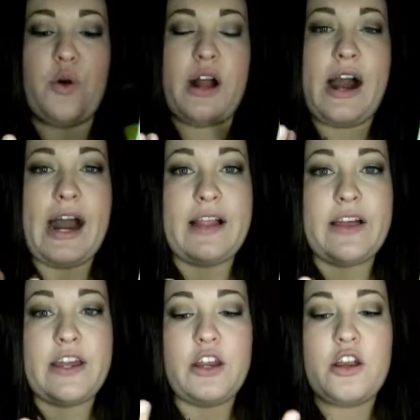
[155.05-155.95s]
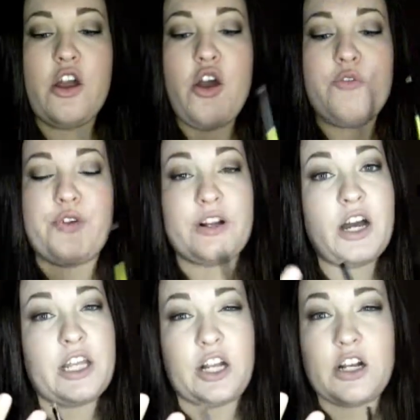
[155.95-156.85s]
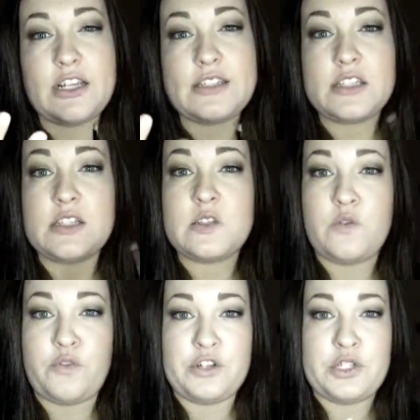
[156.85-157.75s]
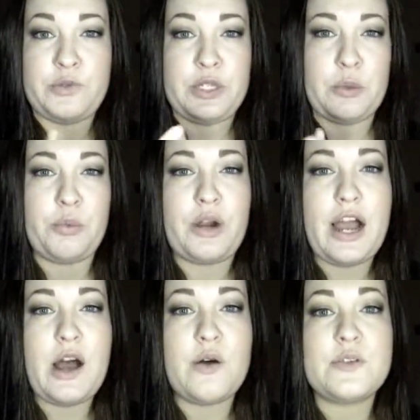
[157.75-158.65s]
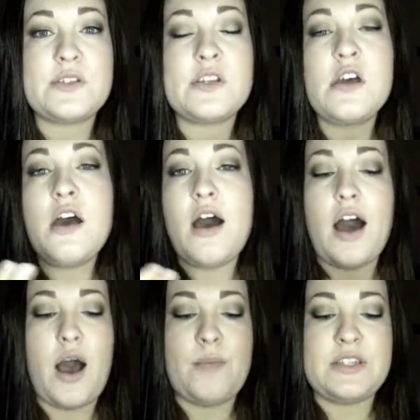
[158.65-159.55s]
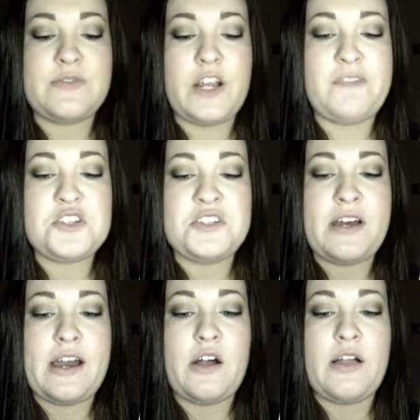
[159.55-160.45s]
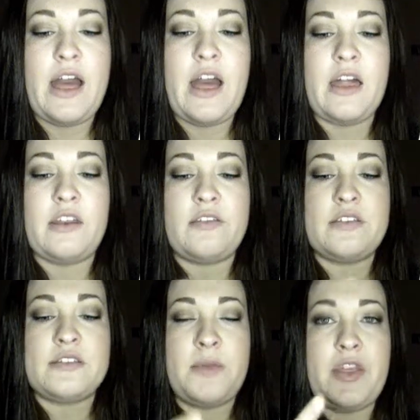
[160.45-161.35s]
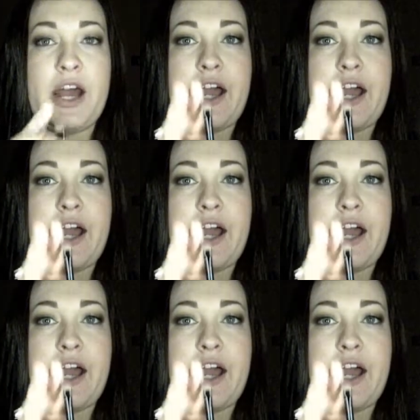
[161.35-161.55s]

for eyeliner, for cutting creases, for doing your brows. It's very versatile and something that